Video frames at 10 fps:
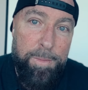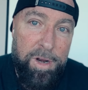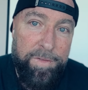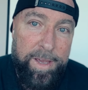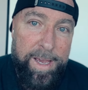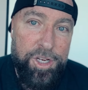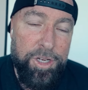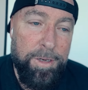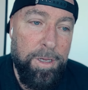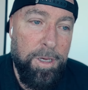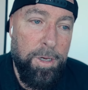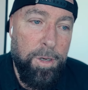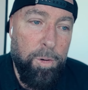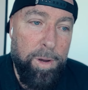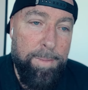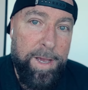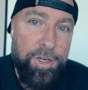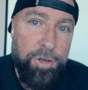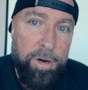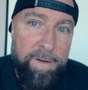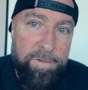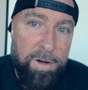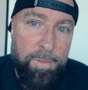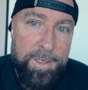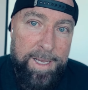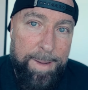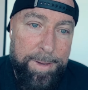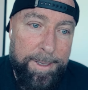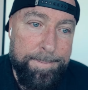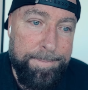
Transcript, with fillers: beautification, we made sure everyone was happy.